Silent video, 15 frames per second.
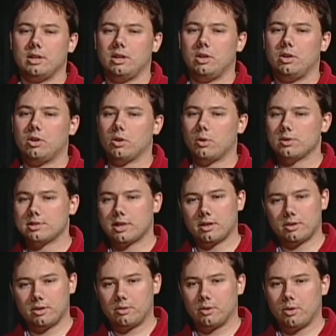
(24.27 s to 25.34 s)
you can always get on
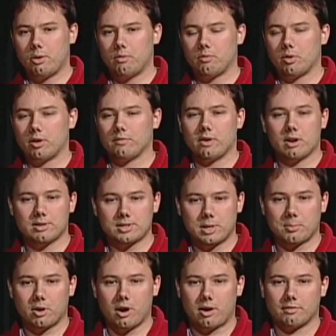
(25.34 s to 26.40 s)
the crew of one of our
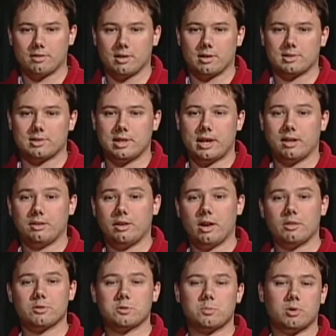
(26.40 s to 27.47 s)
summer offerings, like The
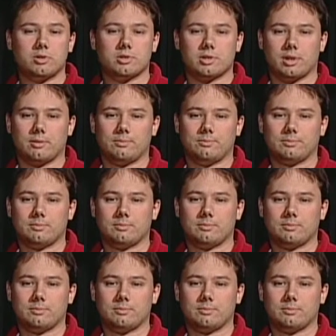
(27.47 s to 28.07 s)
Other Sports Show.